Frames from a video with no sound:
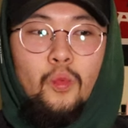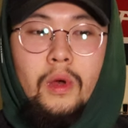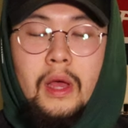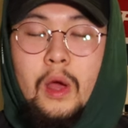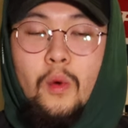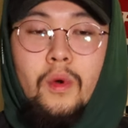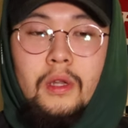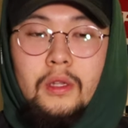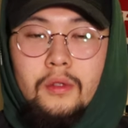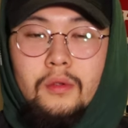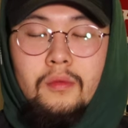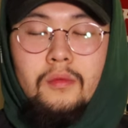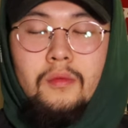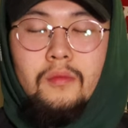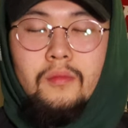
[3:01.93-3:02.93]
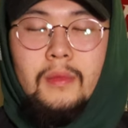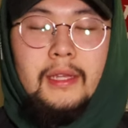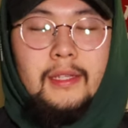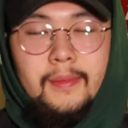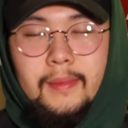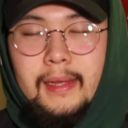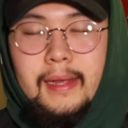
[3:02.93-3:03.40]
what I want to do,
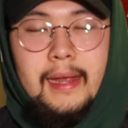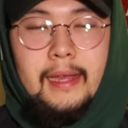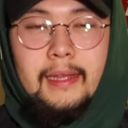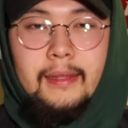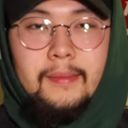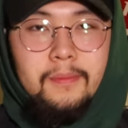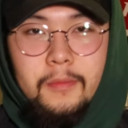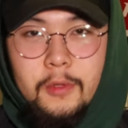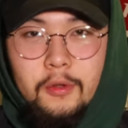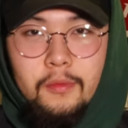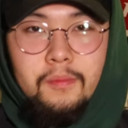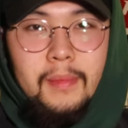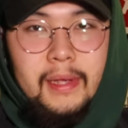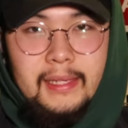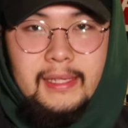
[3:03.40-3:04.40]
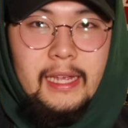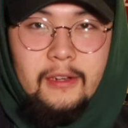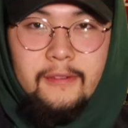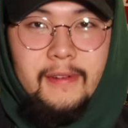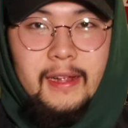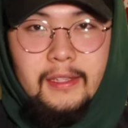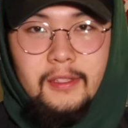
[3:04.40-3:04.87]
that's something I gotta do, make
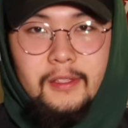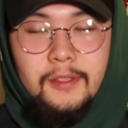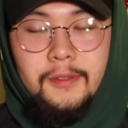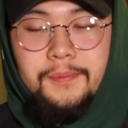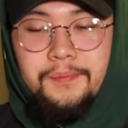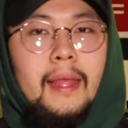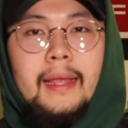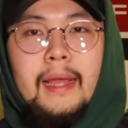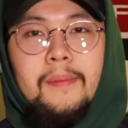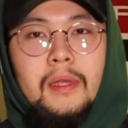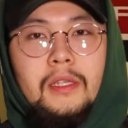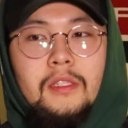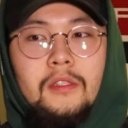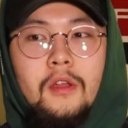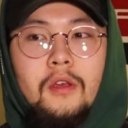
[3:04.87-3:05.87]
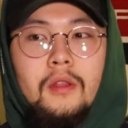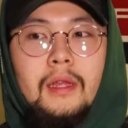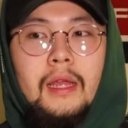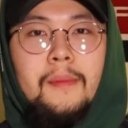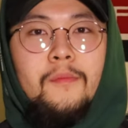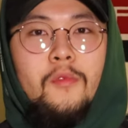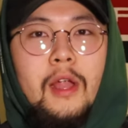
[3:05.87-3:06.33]
sacrifices. Like I mentioned
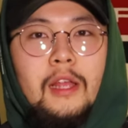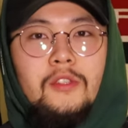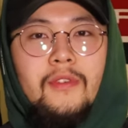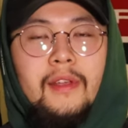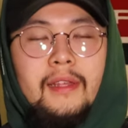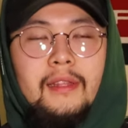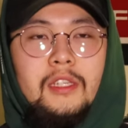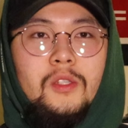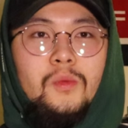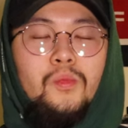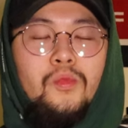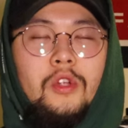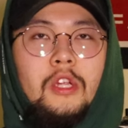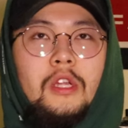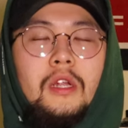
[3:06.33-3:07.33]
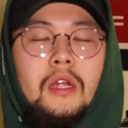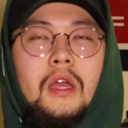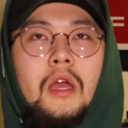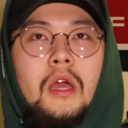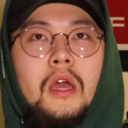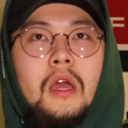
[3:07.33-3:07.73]
earlier, I'm graduating this spring.